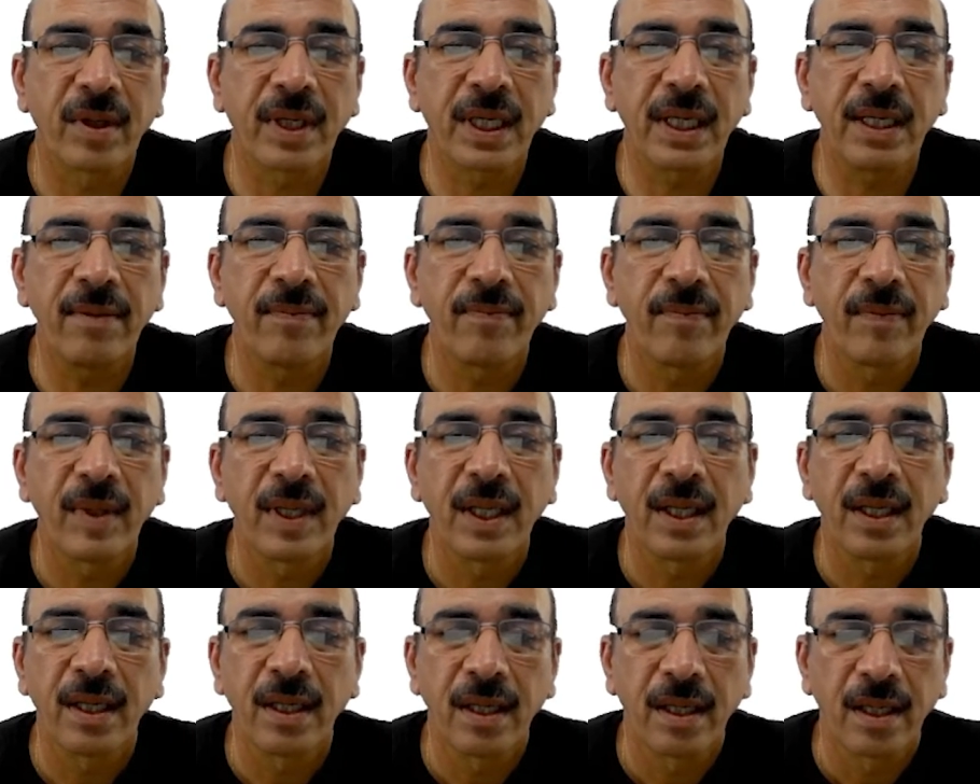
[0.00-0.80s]
Okay,
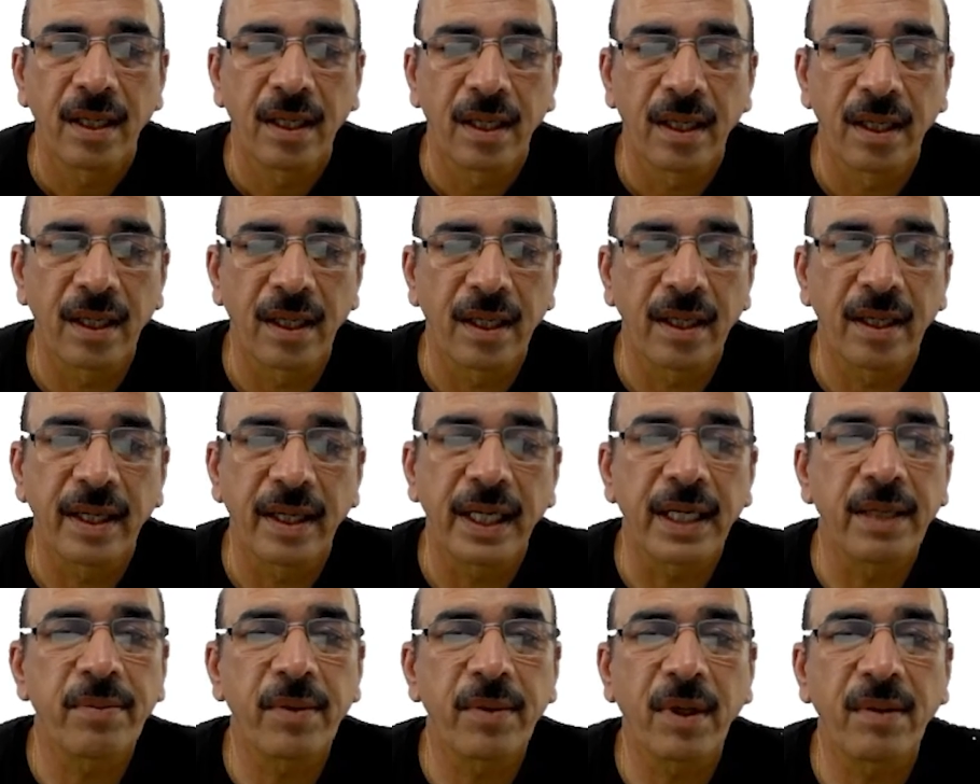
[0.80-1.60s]

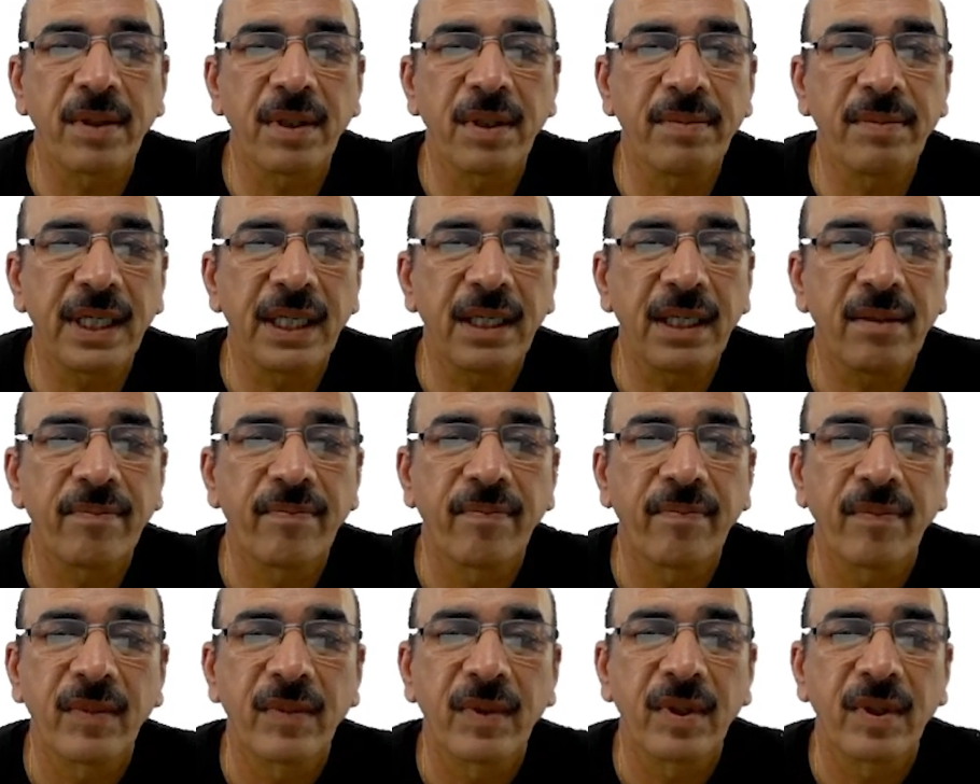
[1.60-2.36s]
any problem here?